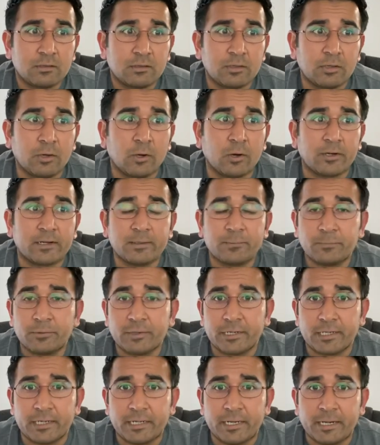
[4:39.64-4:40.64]
Got in
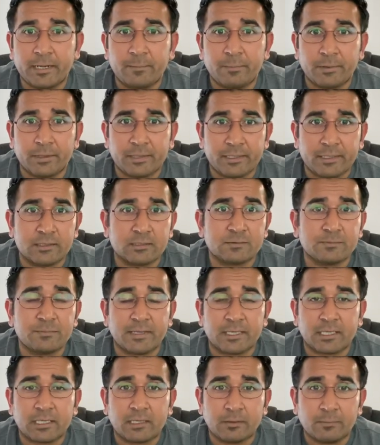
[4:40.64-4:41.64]
pretty late, but he is
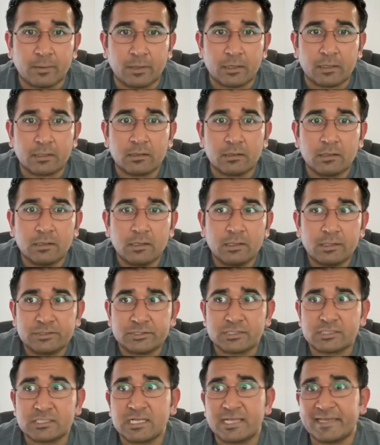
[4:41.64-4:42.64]
making a mark.
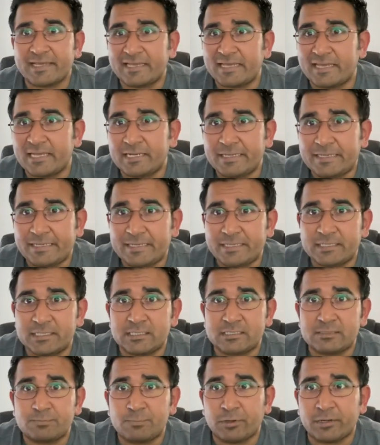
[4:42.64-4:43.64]
Just like Gale, he
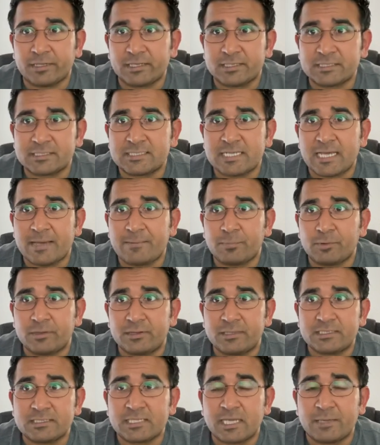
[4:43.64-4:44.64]
is putting a stamp on
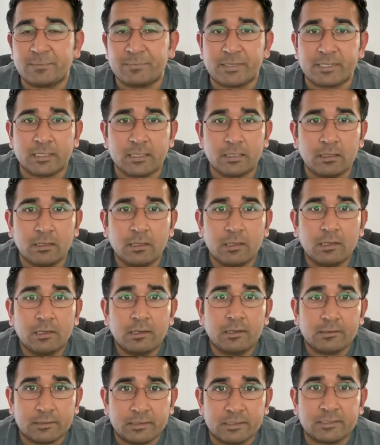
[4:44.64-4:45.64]
this IPL.
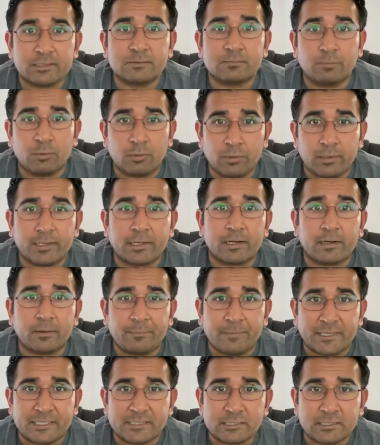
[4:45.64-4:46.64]
He is bowling at
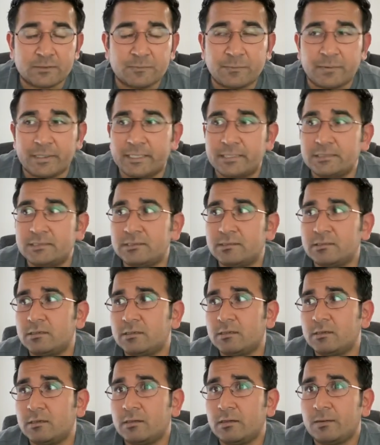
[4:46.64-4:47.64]
amazing speeds.
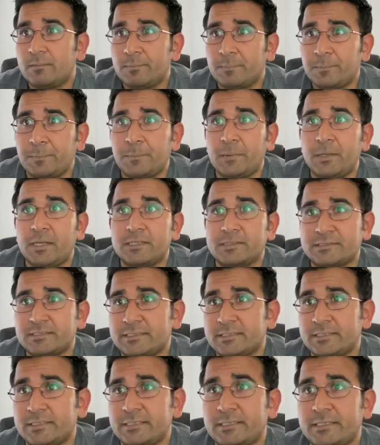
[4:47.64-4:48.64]
Plus,
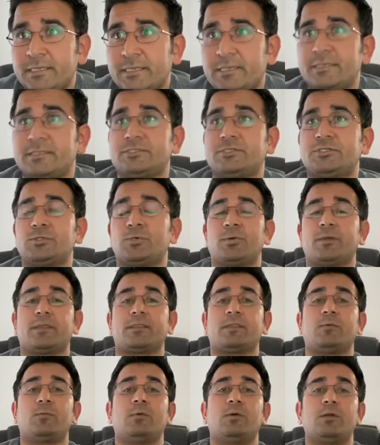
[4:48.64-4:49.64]
he is
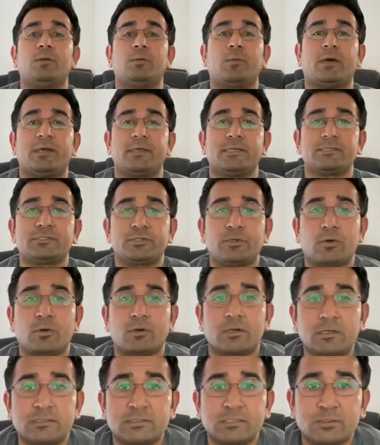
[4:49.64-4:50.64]
showing the world why his
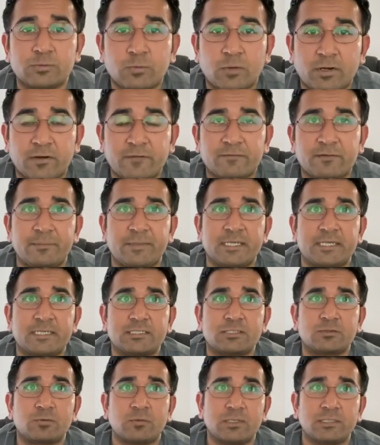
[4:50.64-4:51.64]
Yorkers is one of the
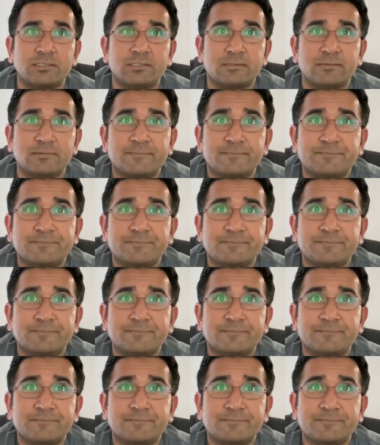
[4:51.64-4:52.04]
meanest ones.